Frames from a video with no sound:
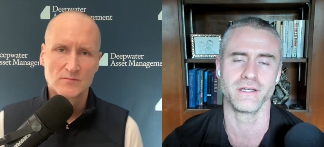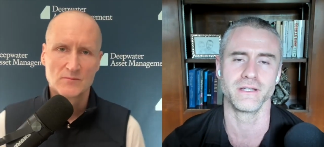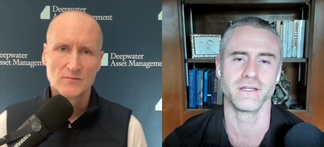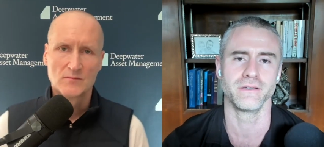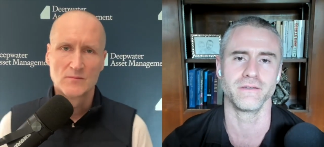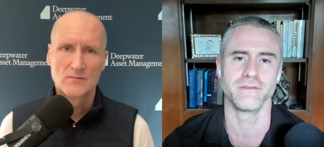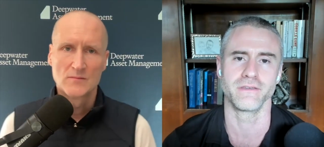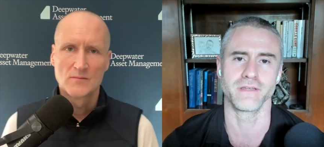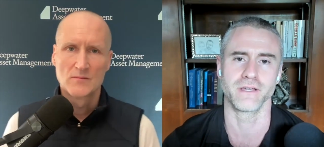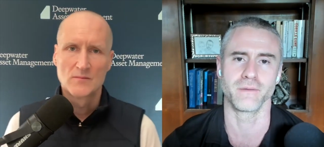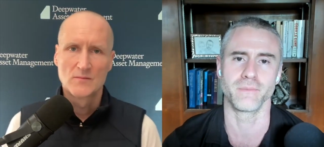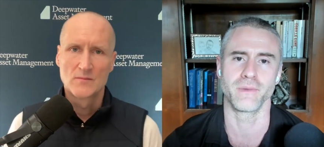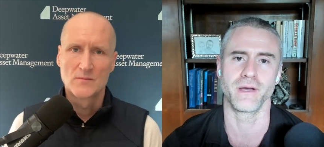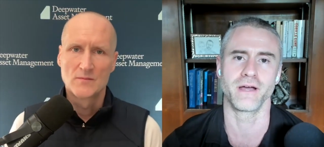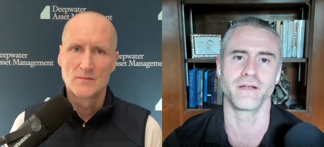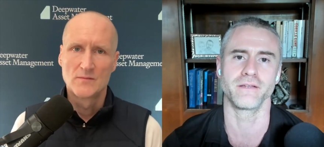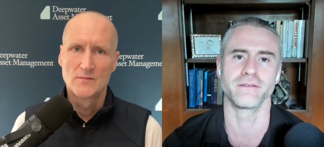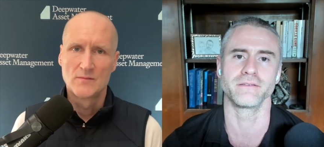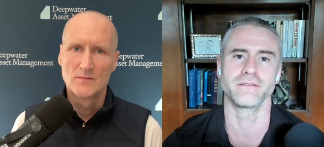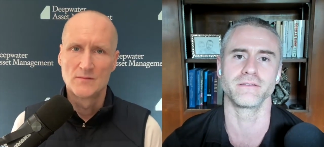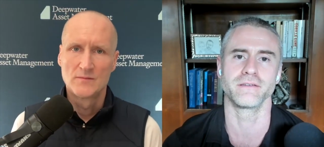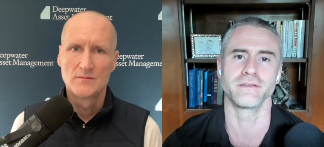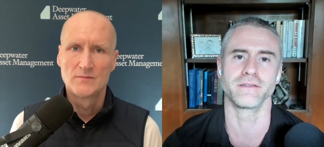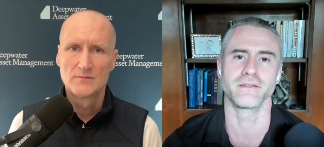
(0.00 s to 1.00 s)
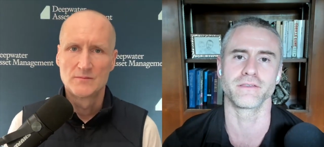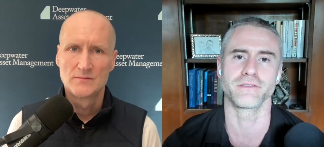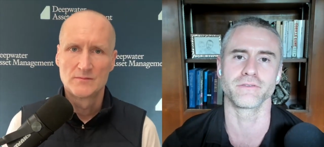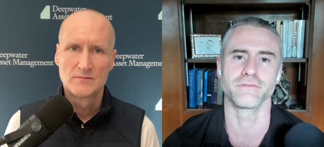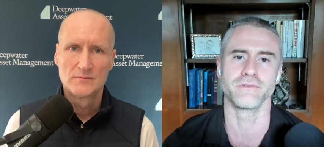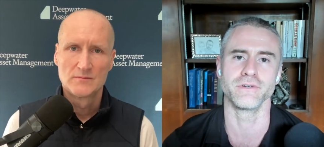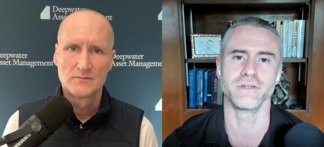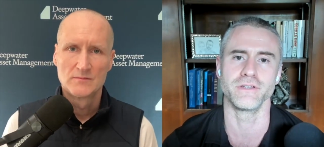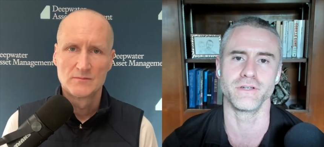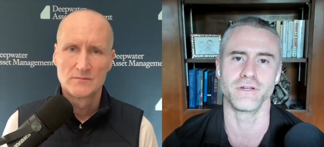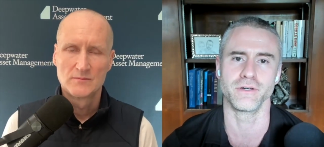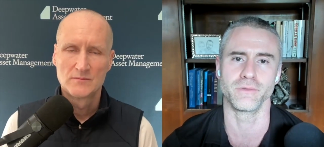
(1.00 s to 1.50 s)
Speaker 1: You think about the
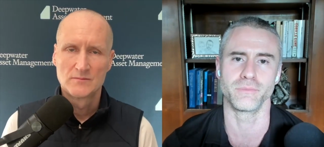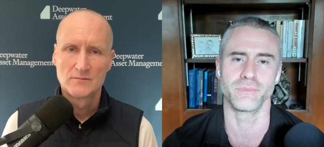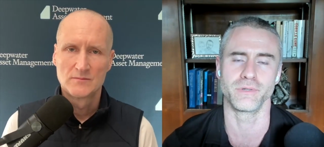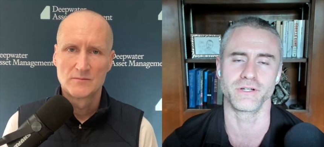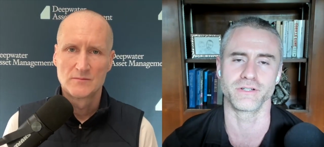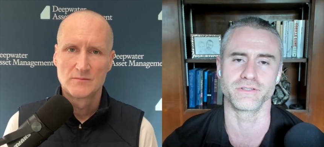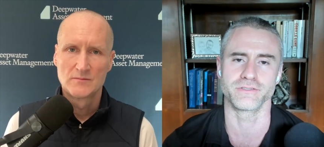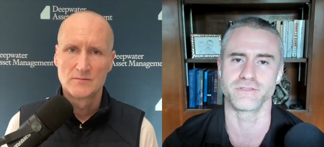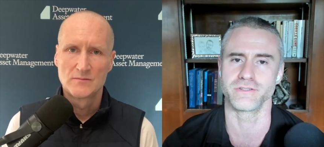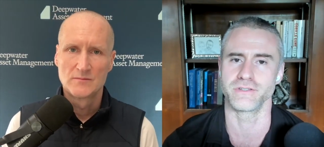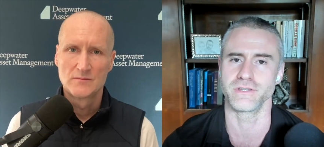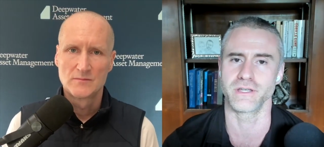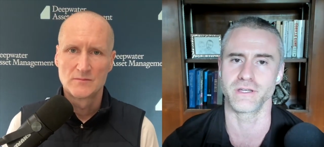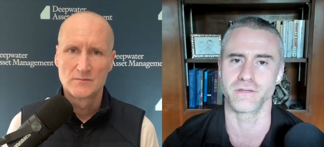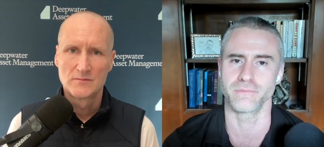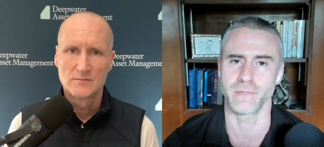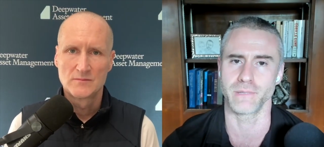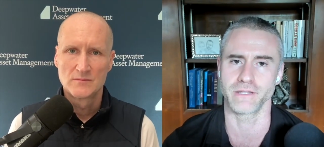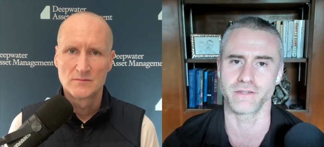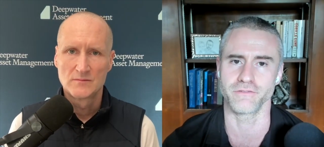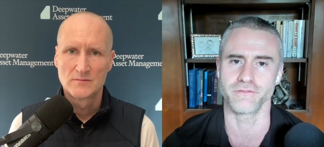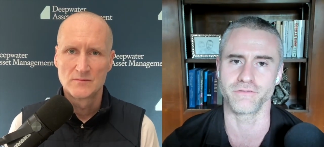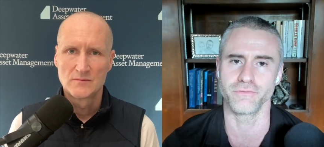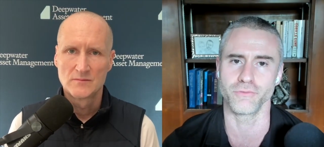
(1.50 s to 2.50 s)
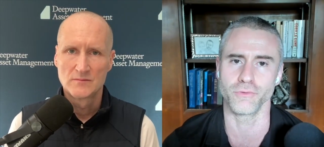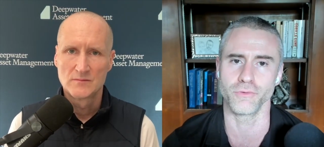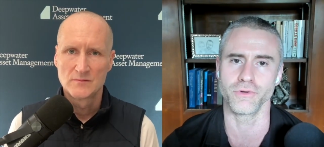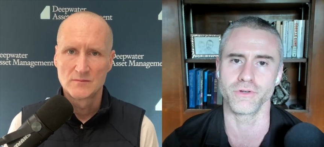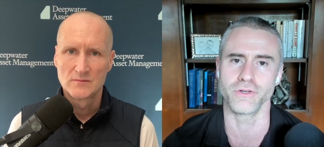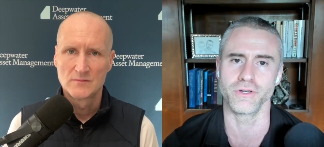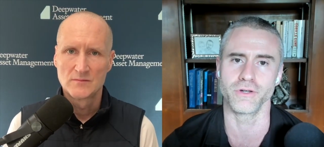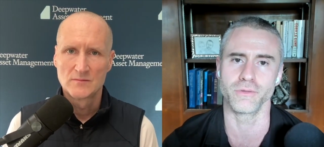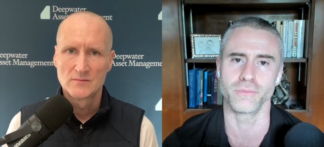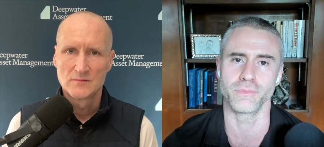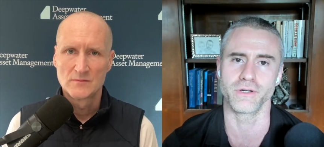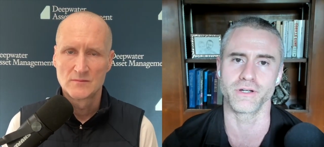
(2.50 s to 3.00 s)
three year picture, you think about the four
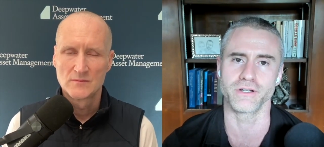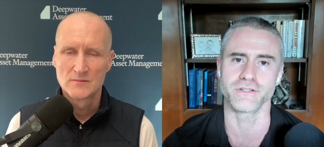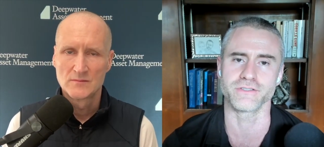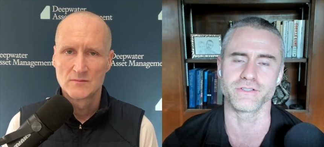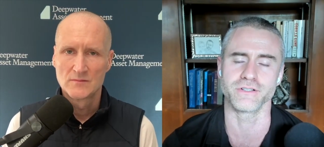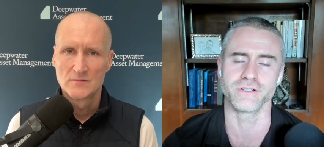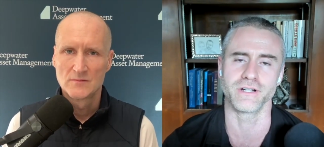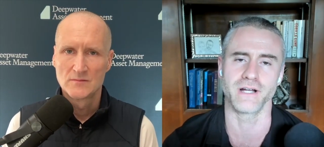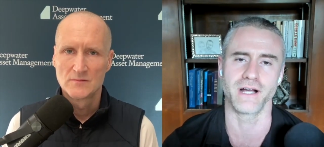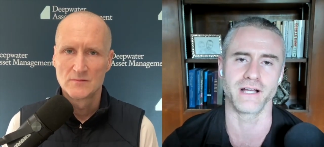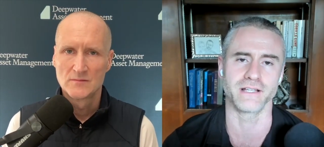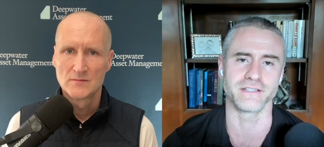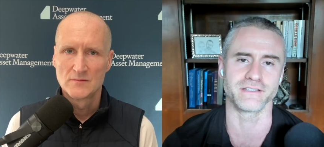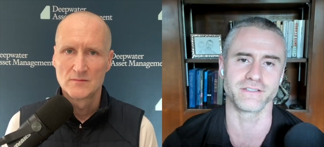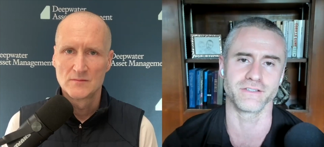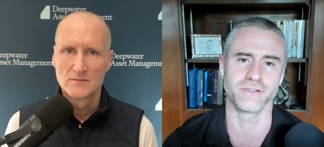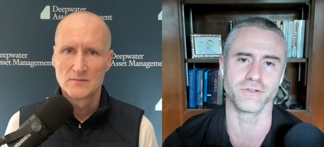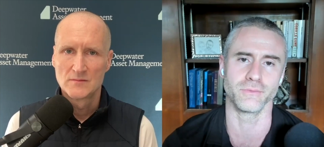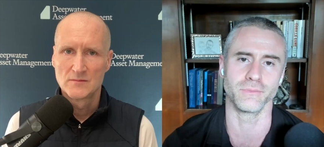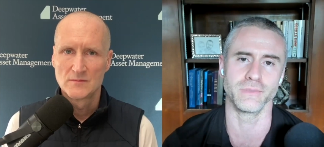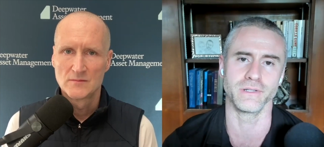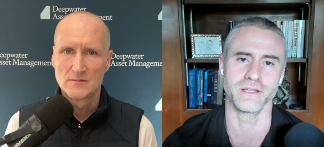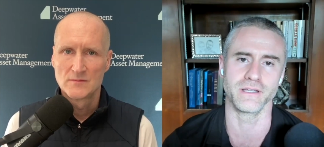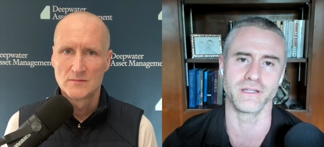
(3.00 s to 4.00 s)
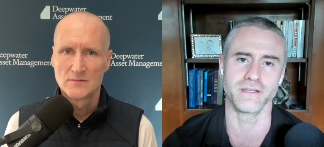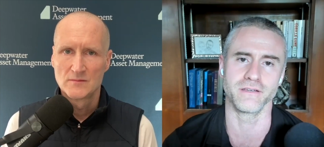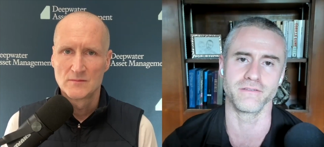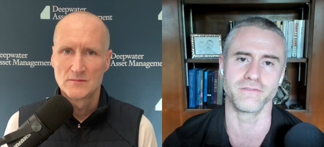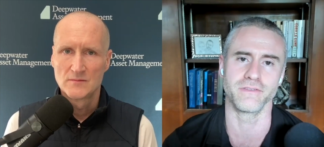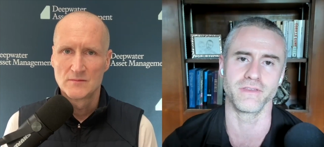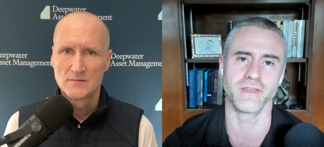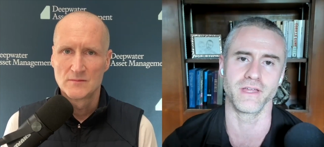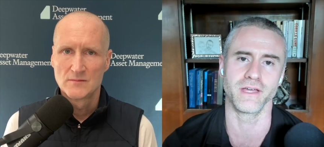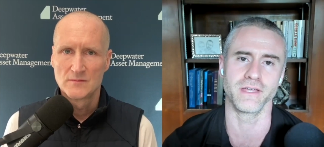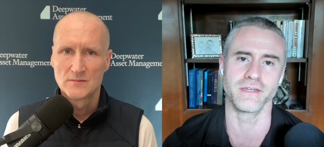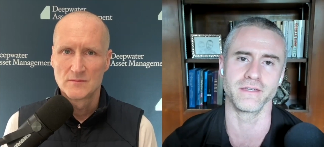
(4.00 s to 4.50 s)
year picture. I still believe
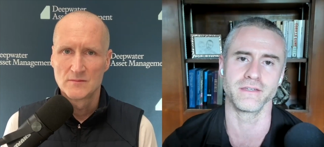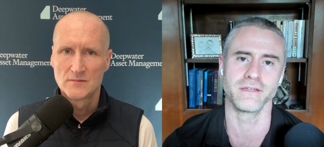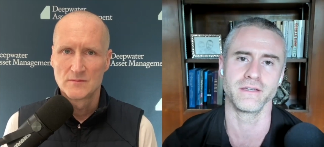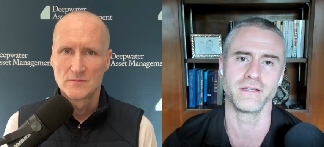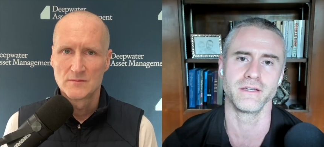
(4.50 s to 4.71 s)
that